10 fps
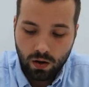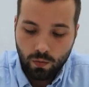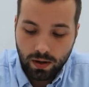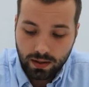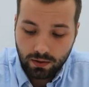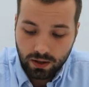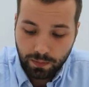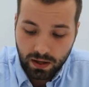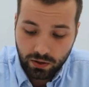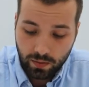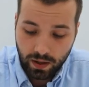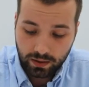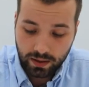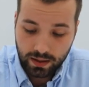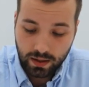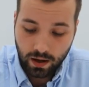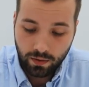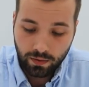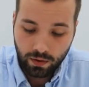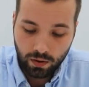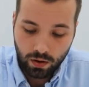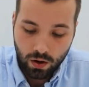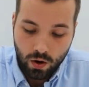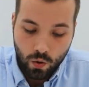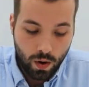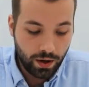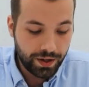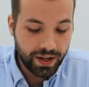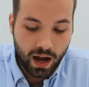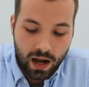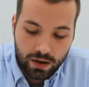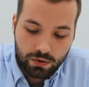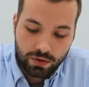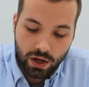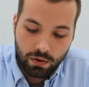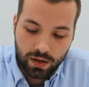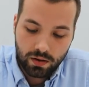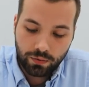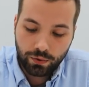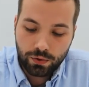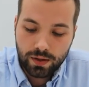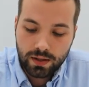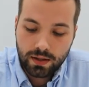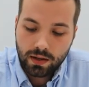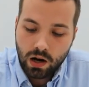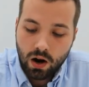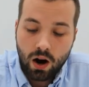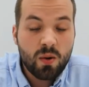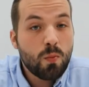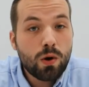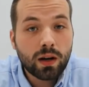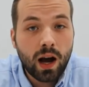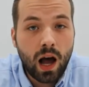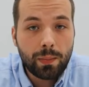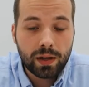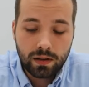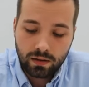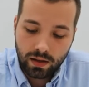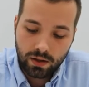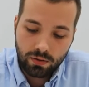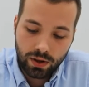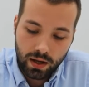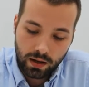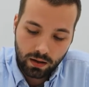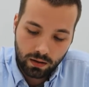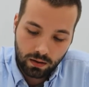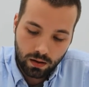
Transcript: What's so special about this stuff? Well, non-Newtonian fluids are more common than you think.